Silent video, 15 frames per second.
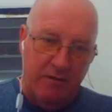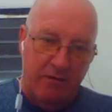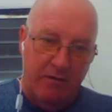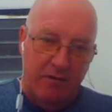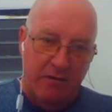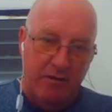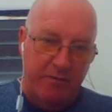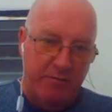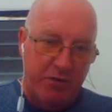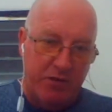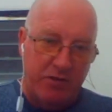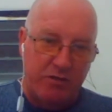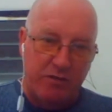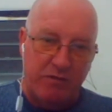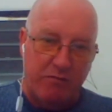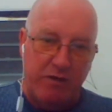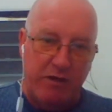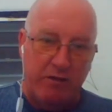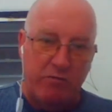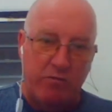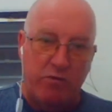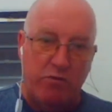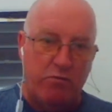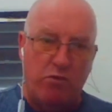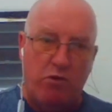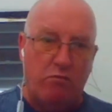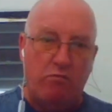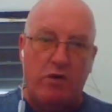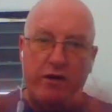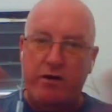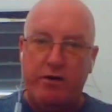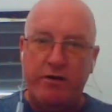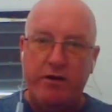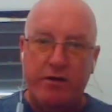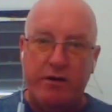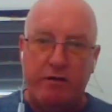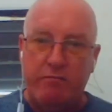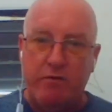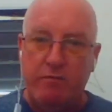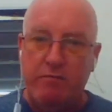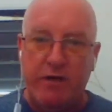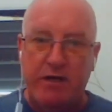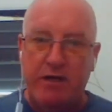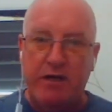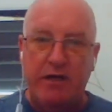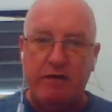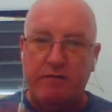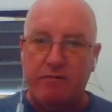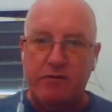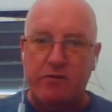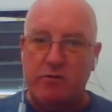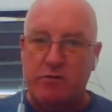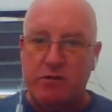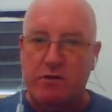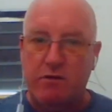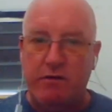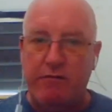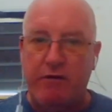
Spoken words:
emissions around the world. Not one iota. It won't make any difference whatsoever.